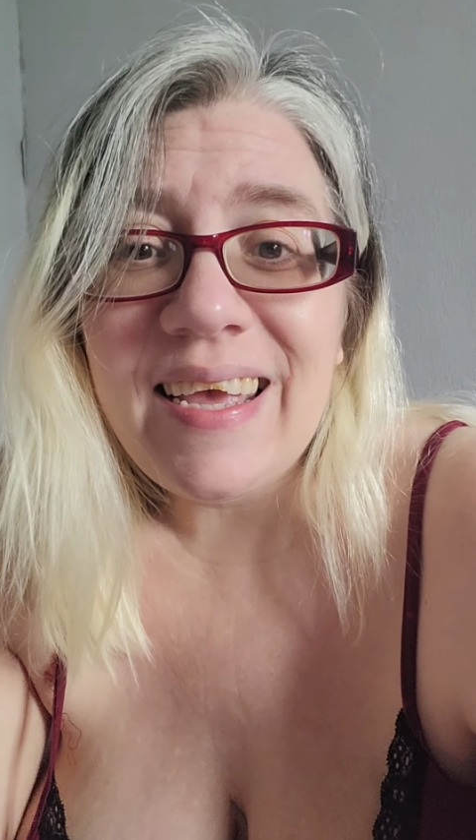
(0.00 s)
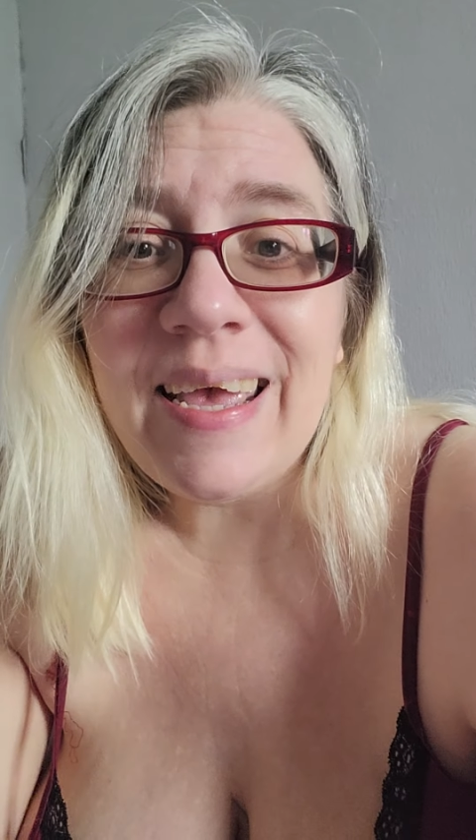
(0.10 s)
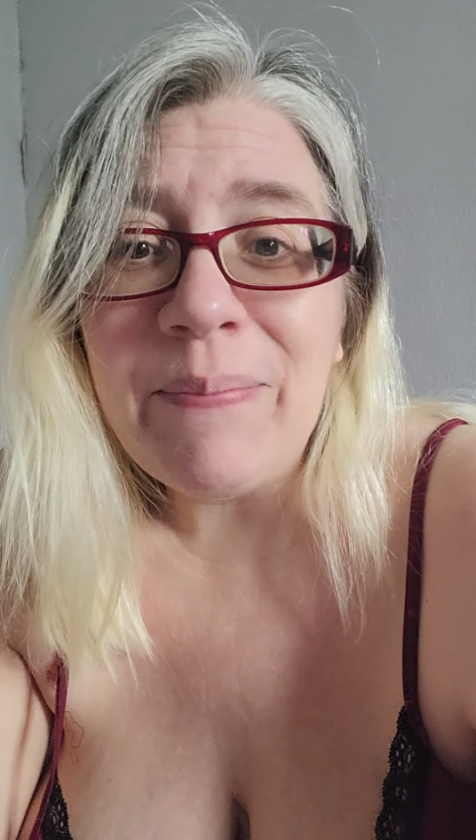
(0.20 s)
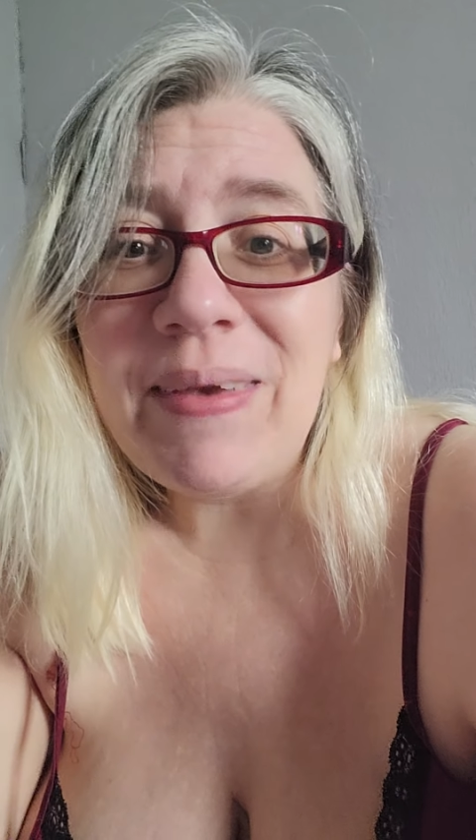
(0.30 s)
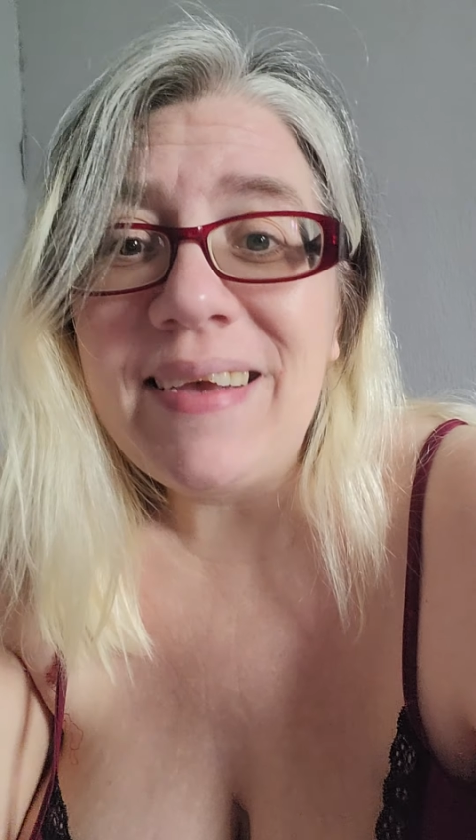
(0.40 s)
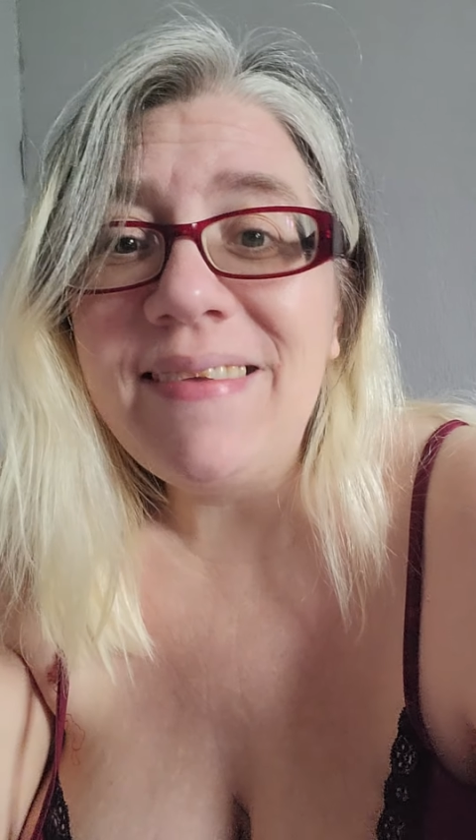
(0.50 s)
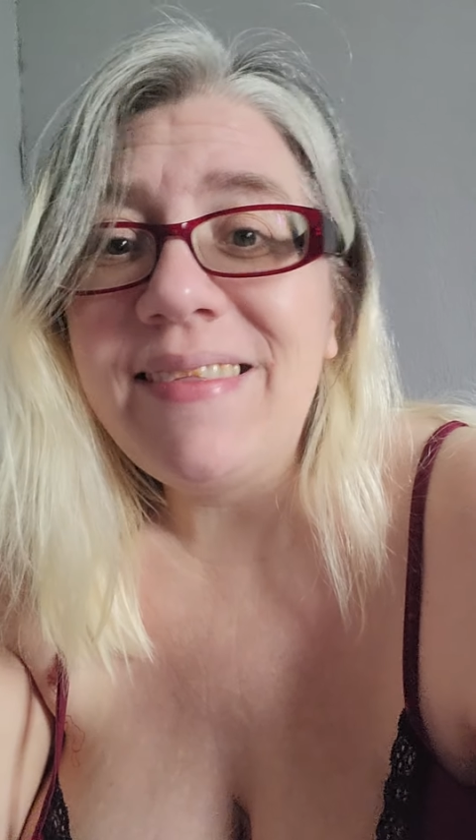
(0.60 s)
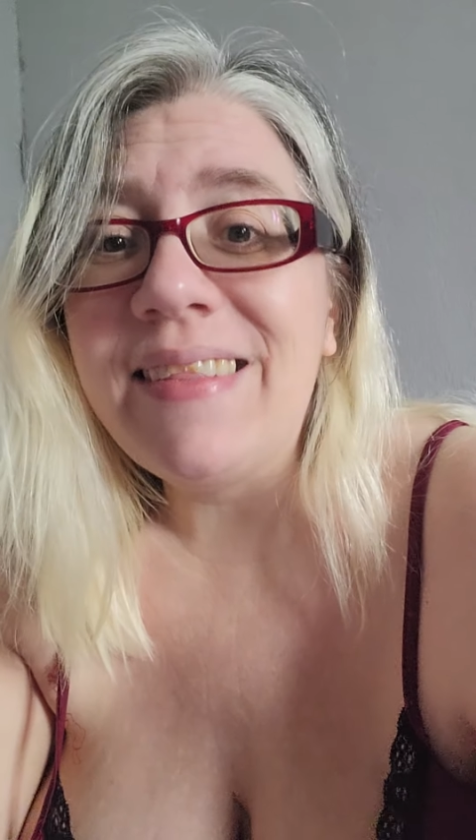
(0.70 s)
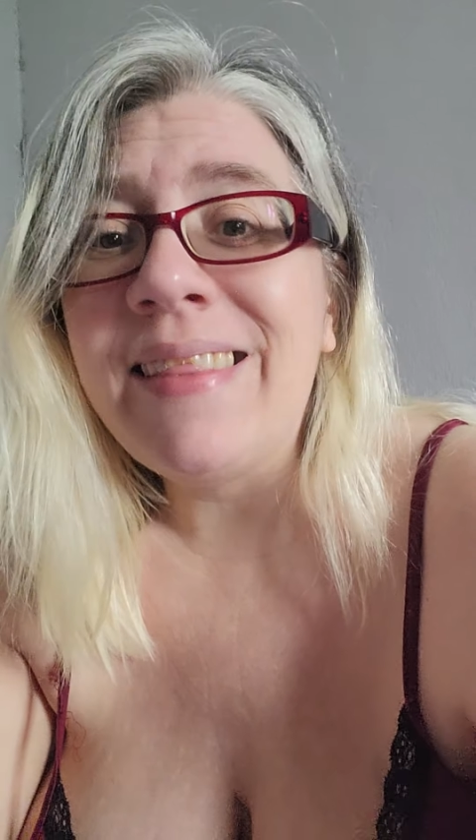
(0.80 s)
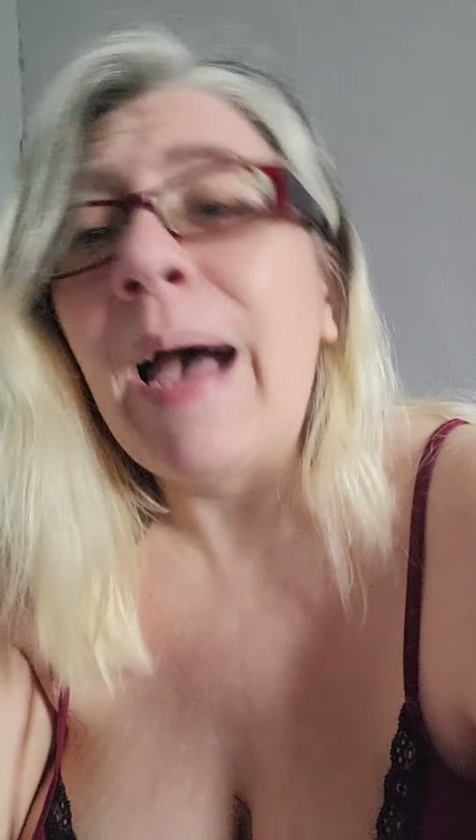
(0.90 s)
it means
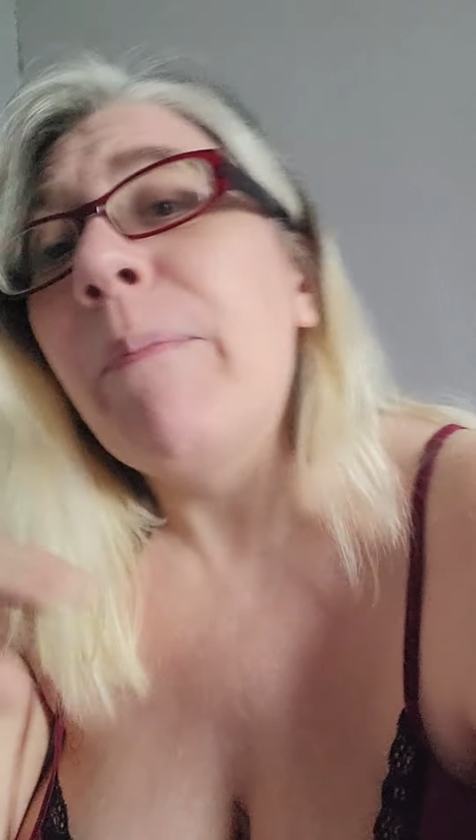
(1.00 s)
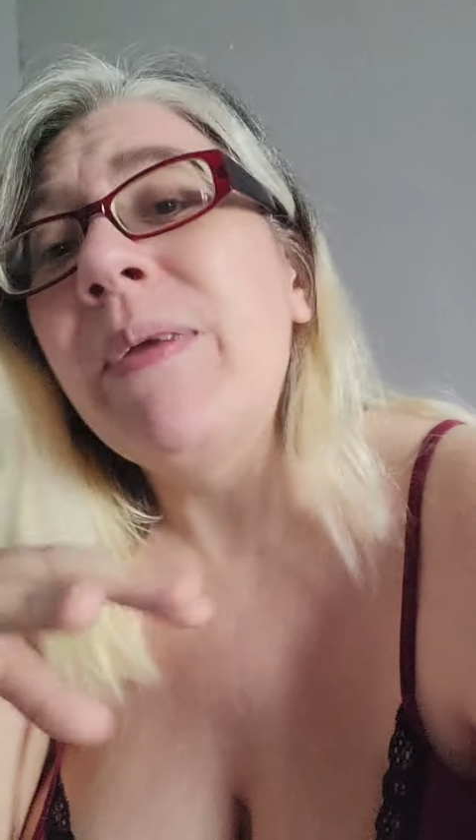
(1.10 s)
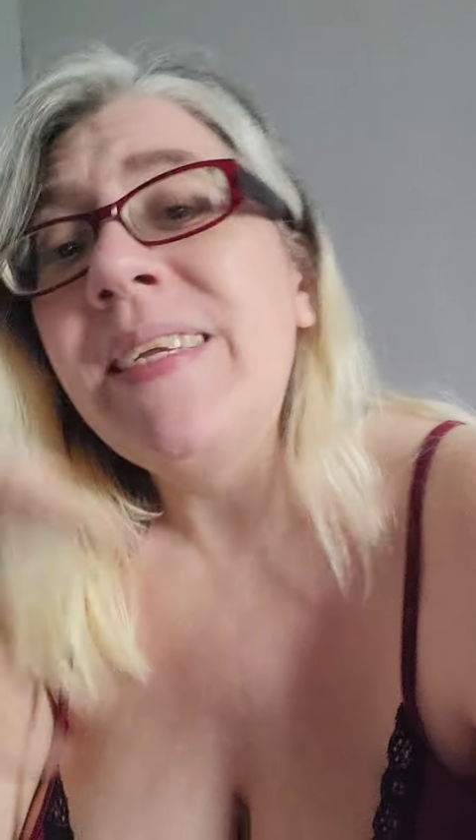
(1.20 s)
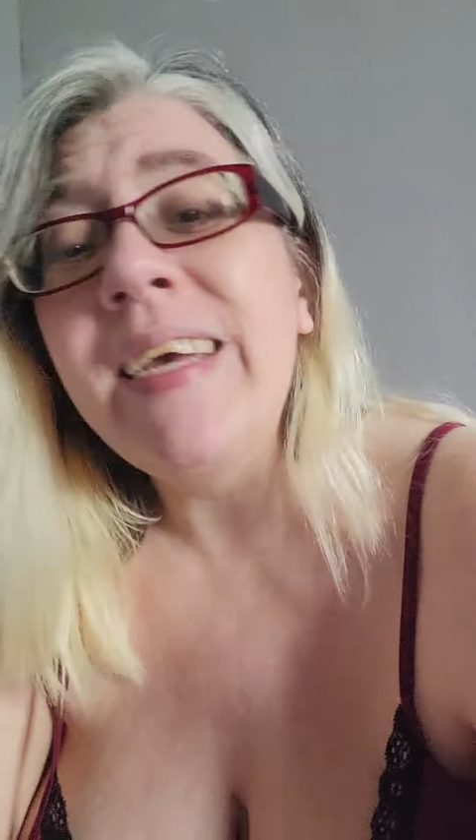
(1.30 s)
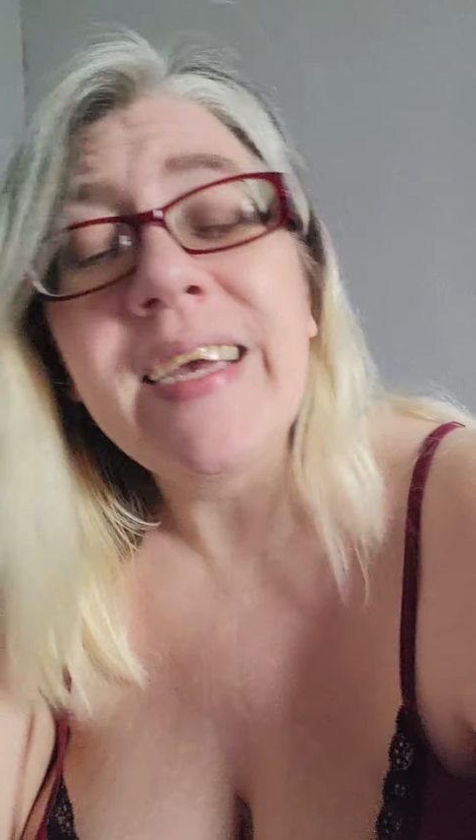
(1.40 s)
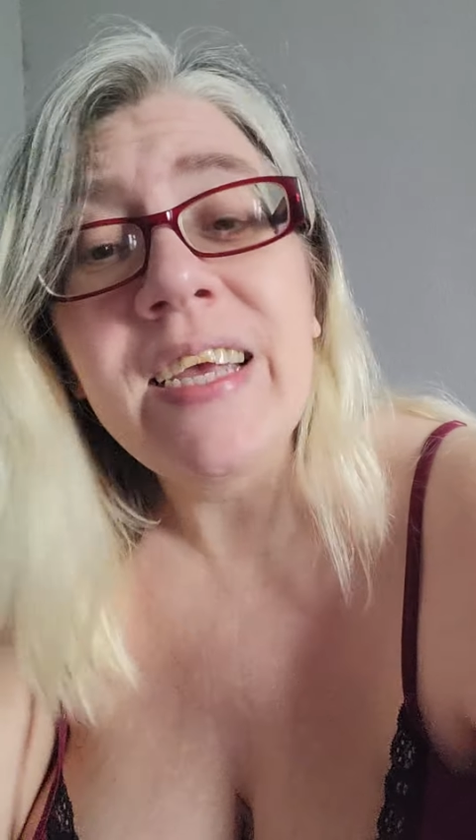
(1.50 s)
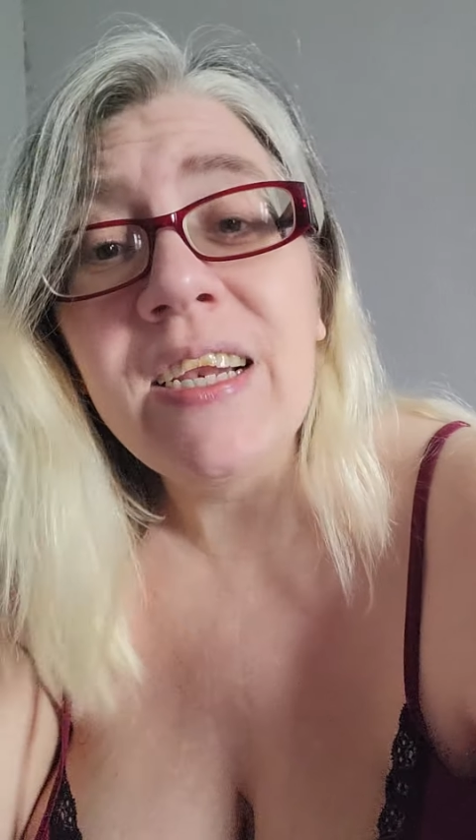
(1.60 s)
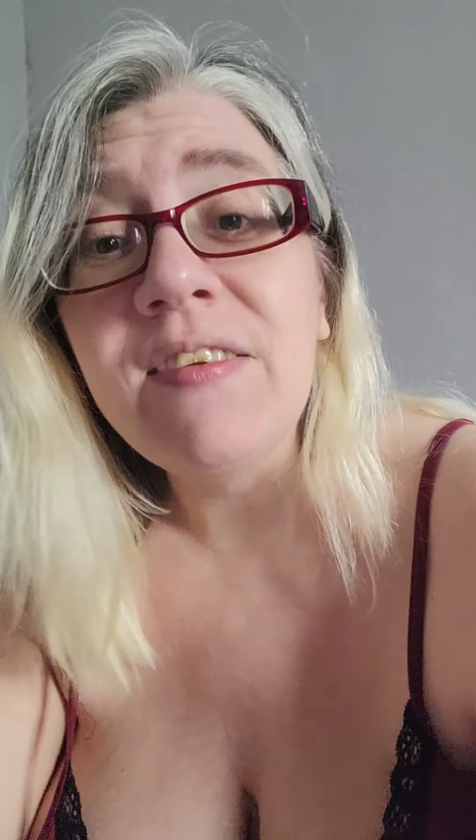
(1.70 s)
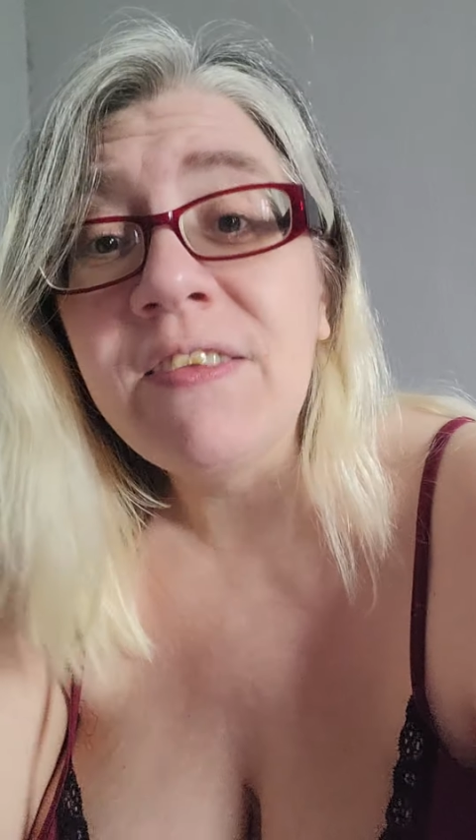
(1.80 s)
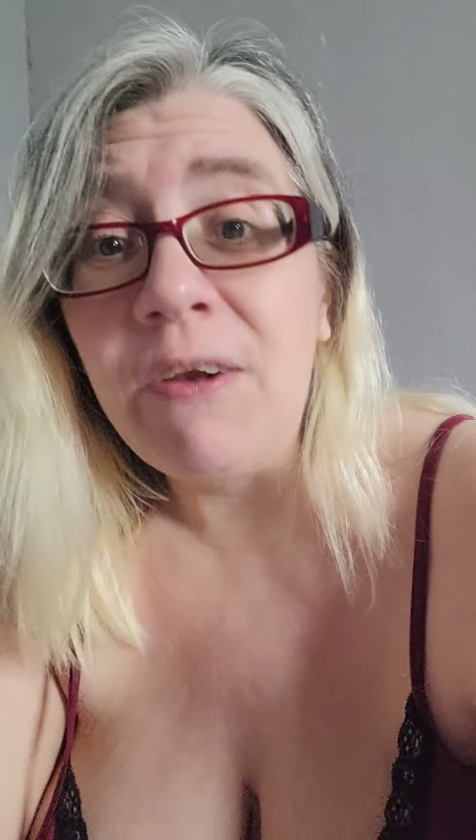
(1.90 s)
that that particular
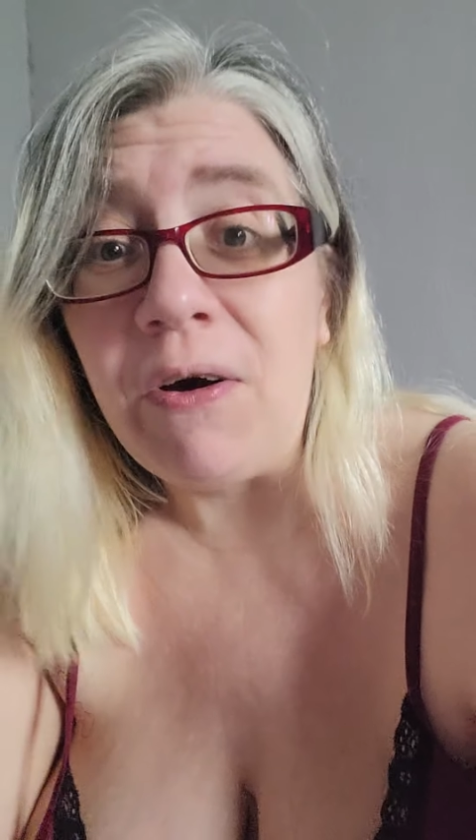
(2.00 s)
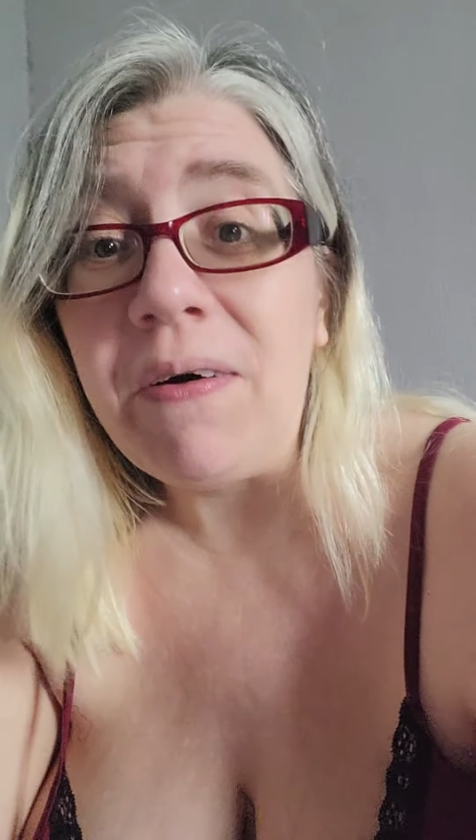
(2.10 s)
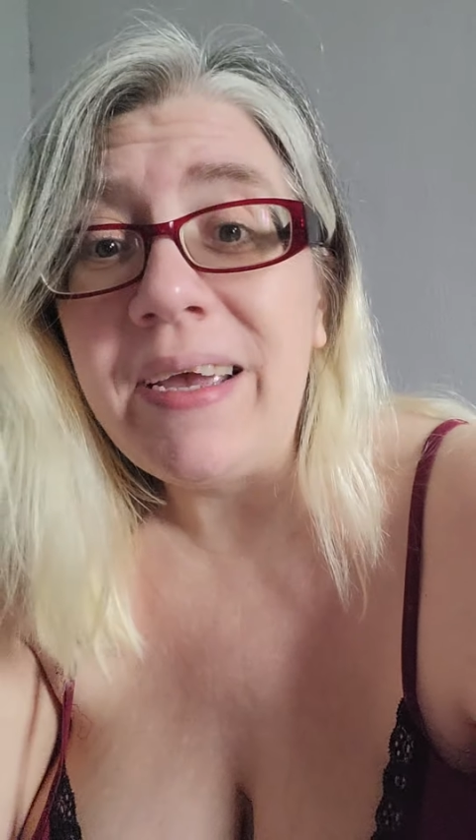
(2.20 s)
slot